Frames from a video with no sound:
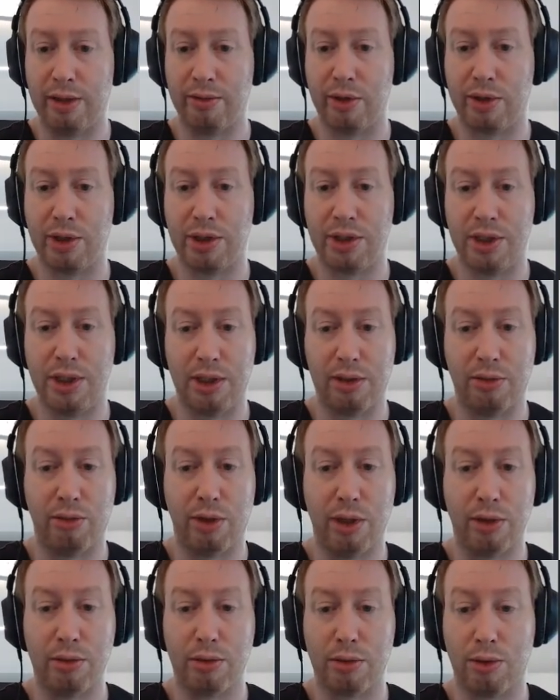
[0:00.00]

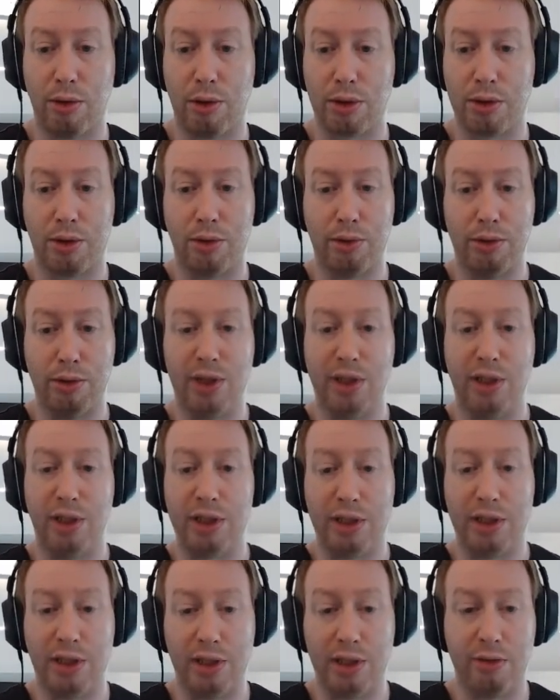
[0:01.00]
advocacy around cross-core
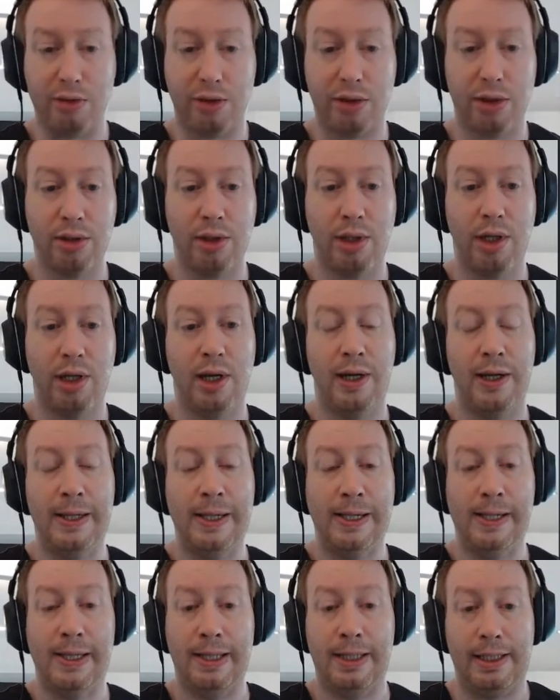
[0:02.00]
unit initiatives.
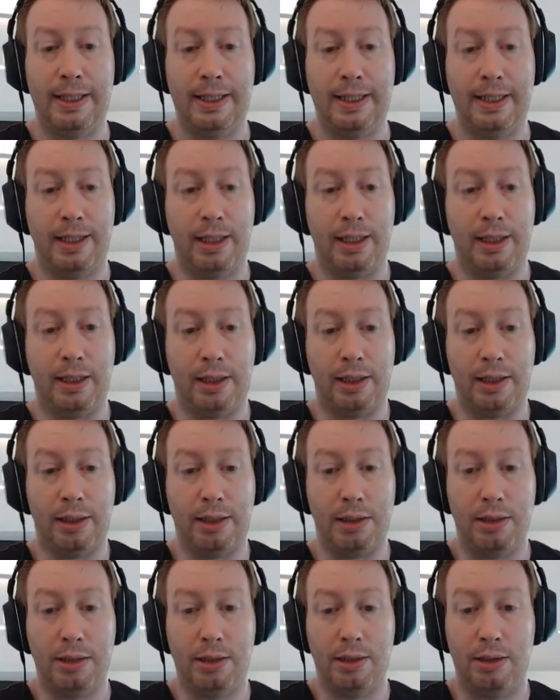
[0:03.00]

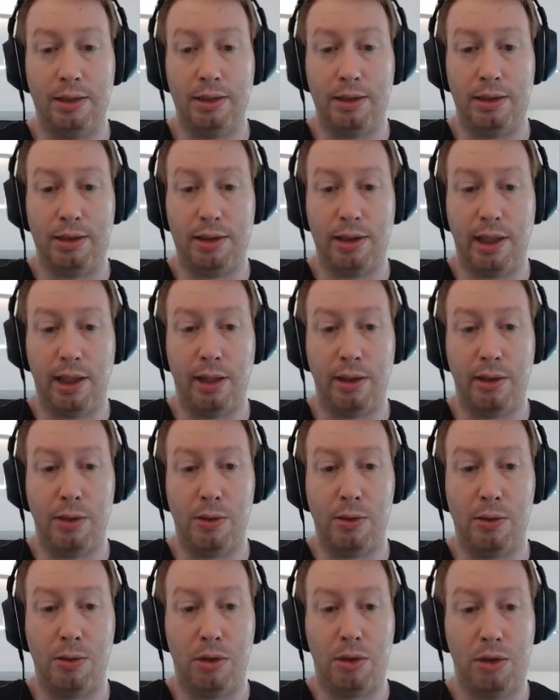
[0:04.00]
The
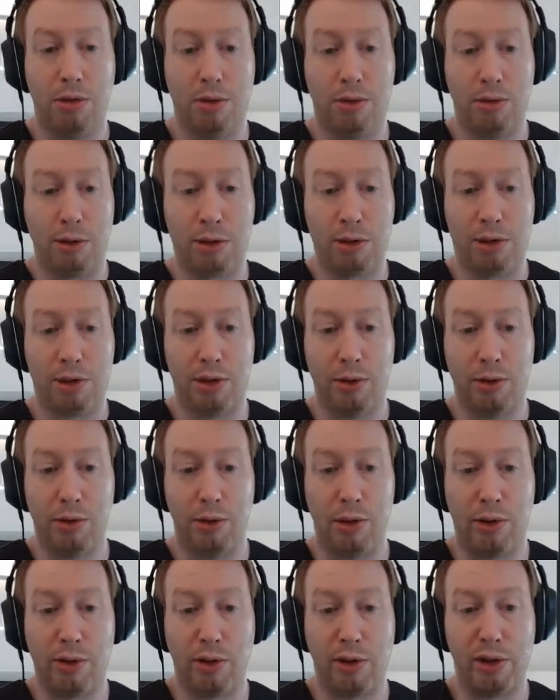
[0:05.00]
DAO not so
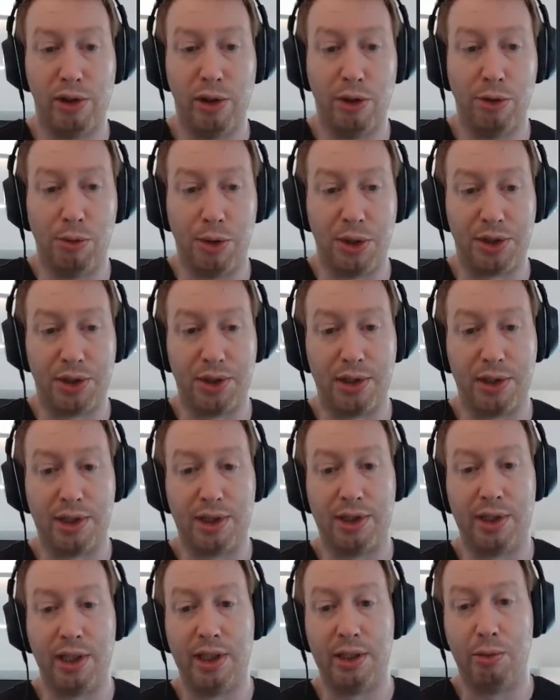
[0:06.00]
long ago was in a
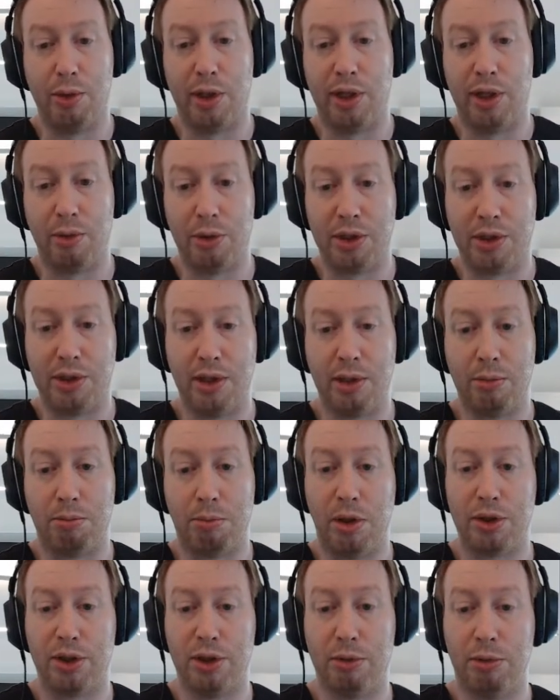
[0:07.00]
state where it was still
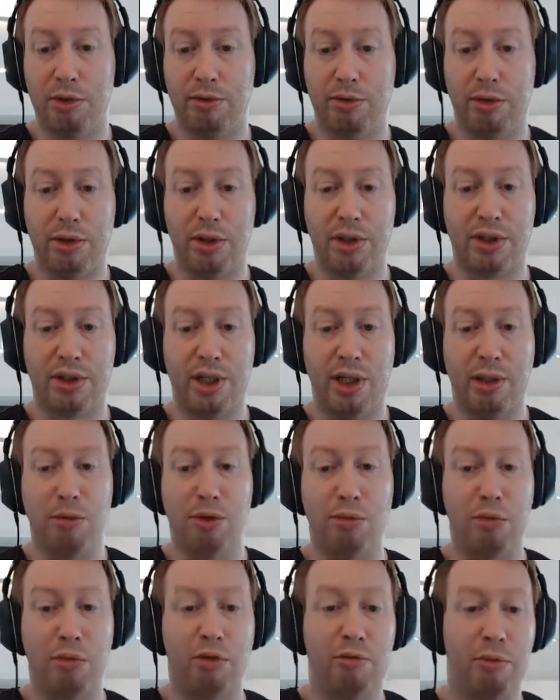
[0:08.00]
possible for the same
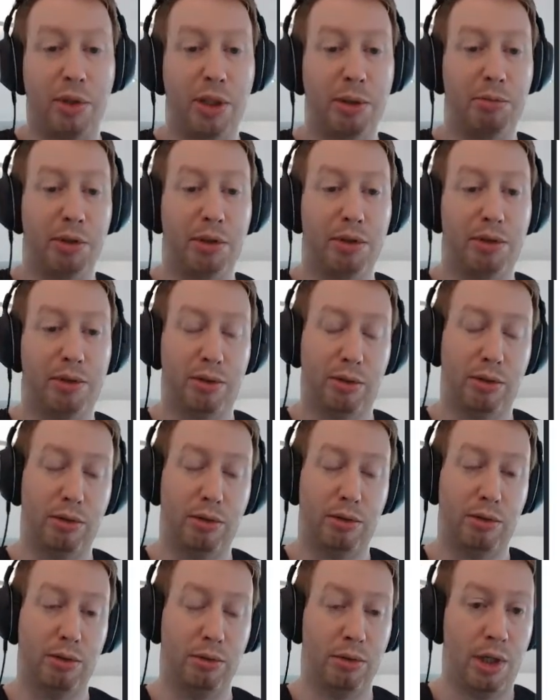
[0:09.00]
group of people
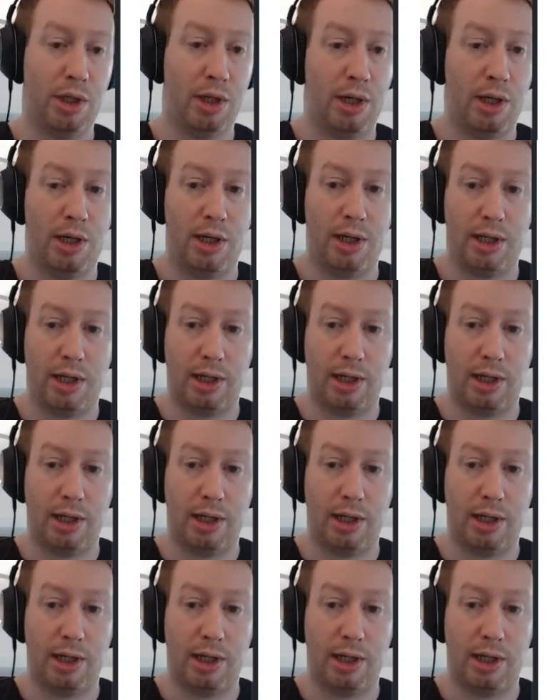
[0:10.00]
to